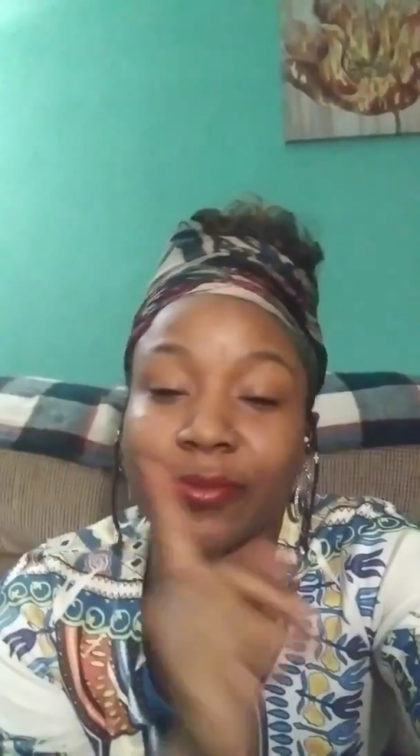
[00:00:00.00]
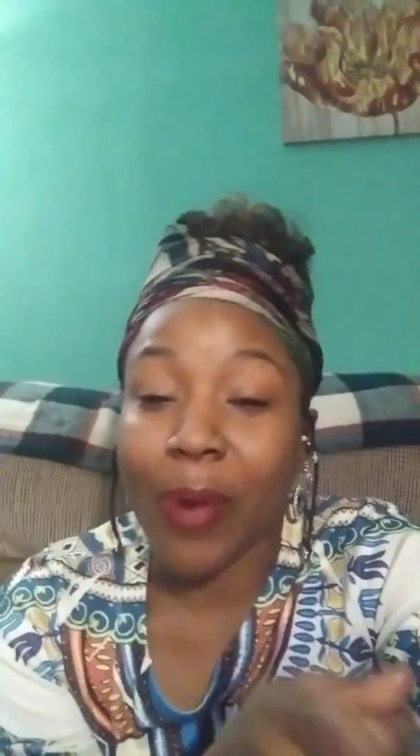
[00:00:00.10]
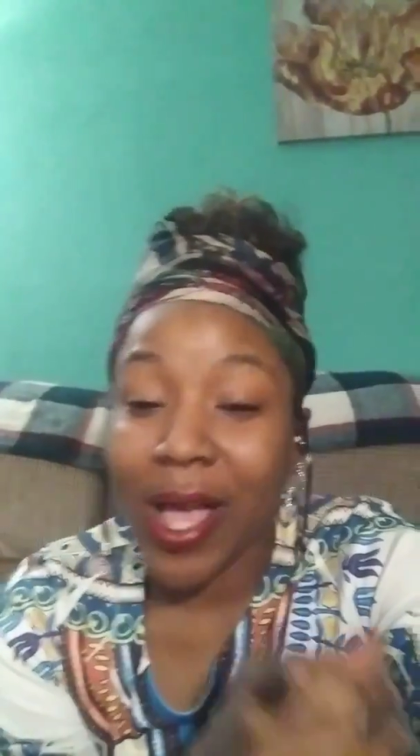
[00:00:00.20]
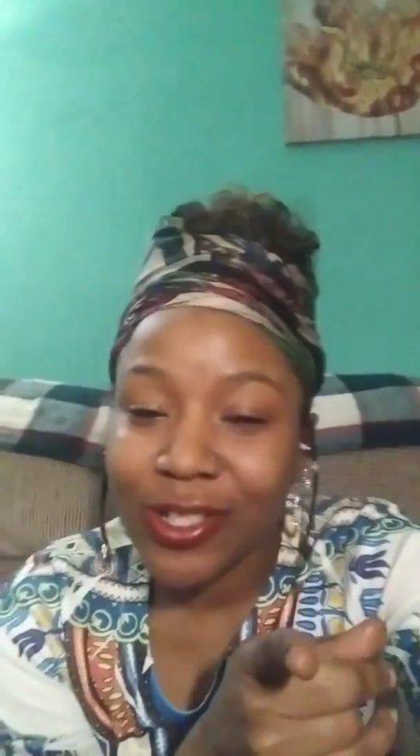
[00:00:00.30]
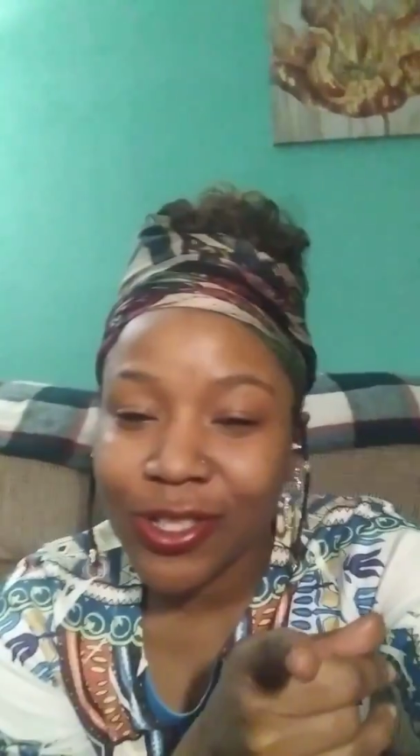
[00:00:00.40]

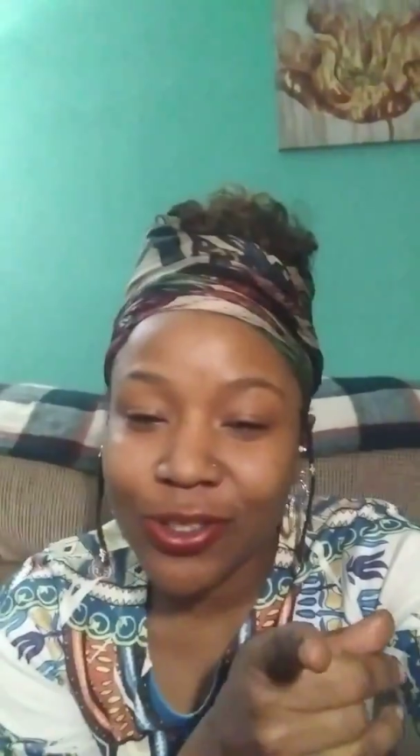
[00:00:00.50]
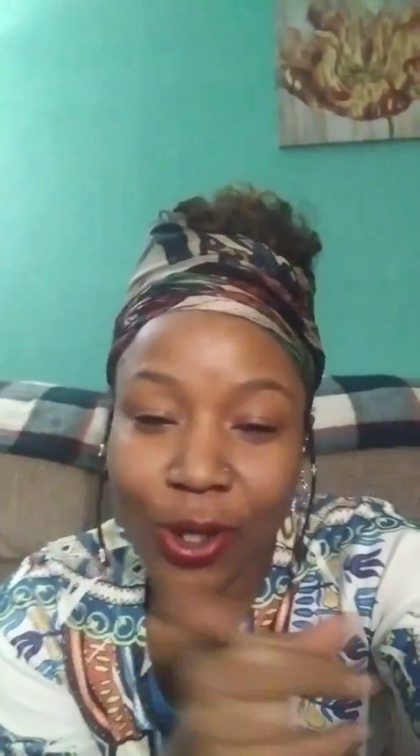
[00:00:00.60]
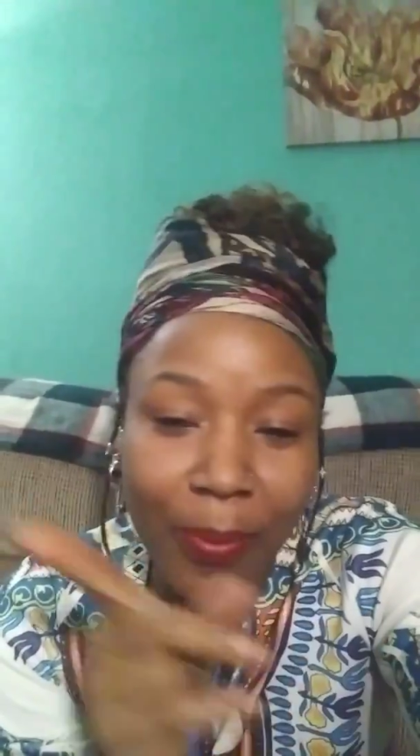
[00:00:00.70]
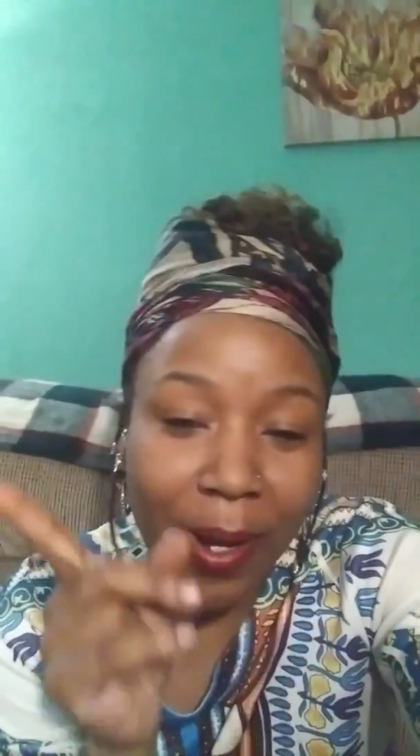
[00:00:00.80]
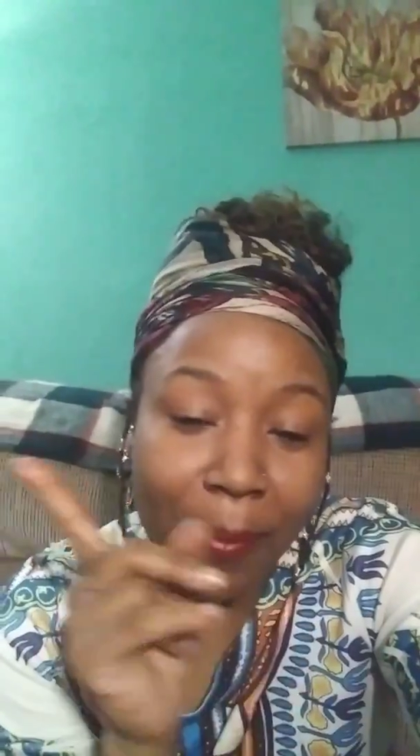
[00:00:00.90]
watch the Joe
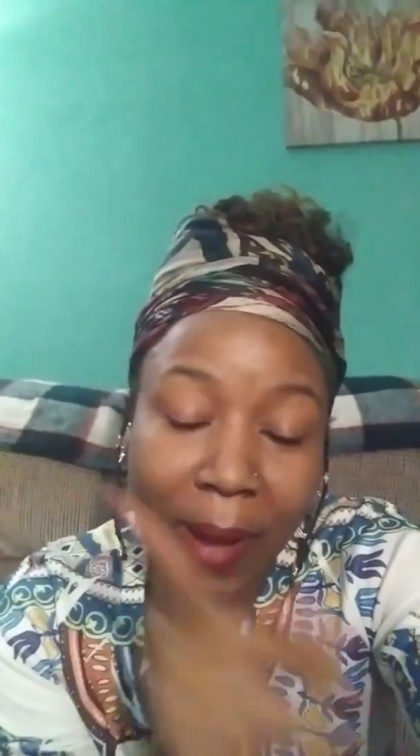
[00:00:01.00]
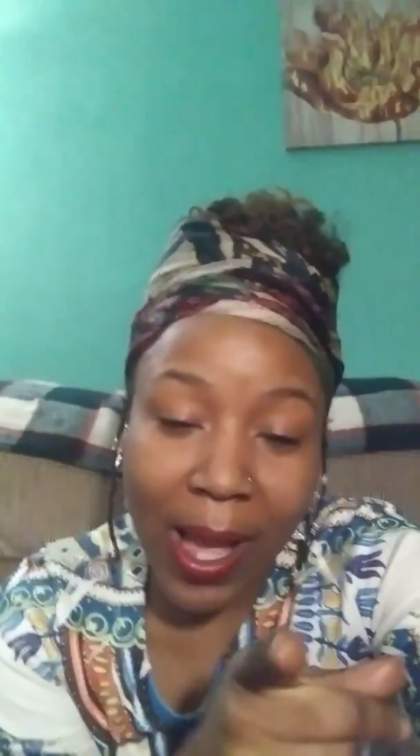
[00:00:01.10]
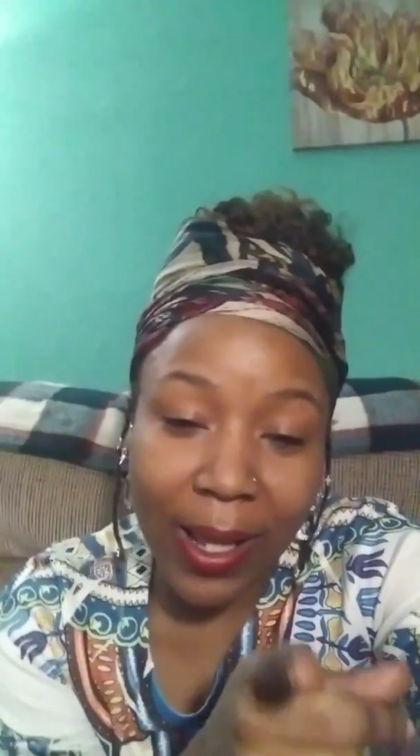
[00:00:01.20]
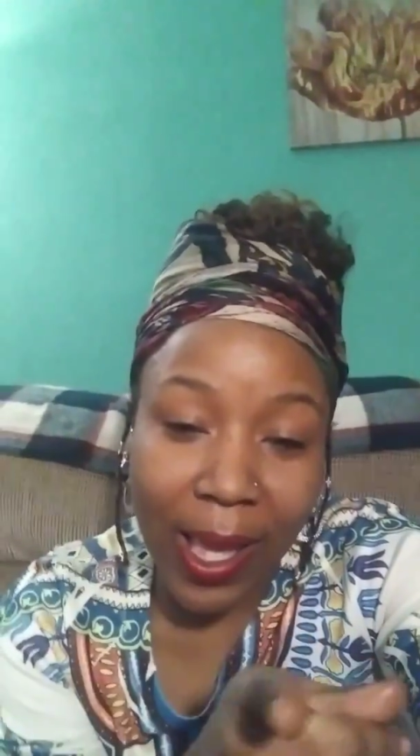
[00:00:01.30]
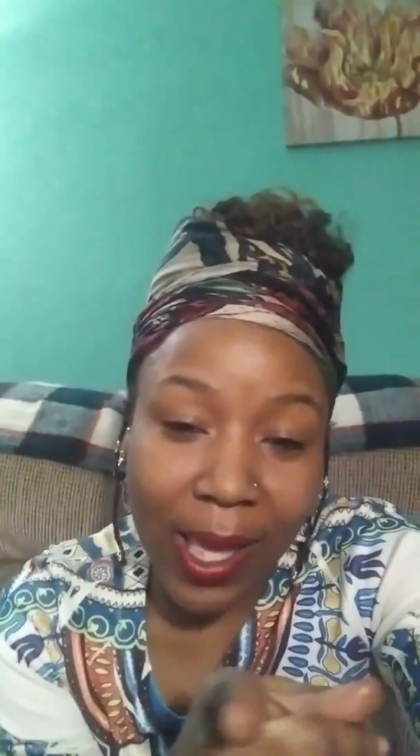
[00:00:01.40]
Budden
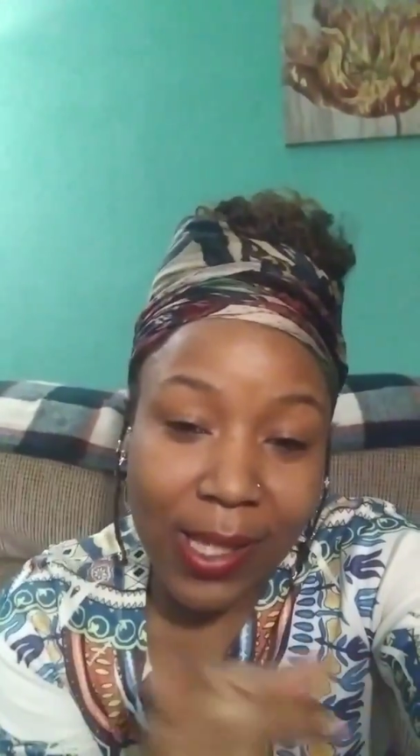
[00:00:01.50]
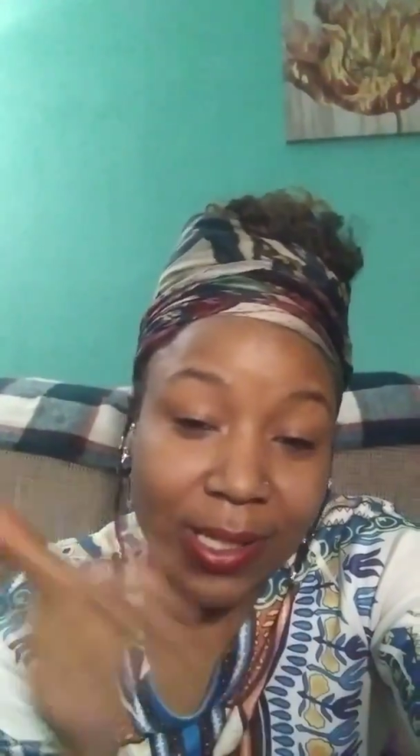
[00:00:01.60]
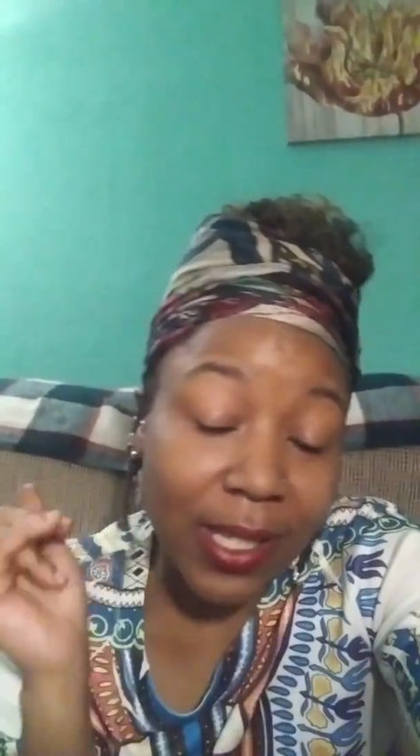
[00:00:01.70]
podcast.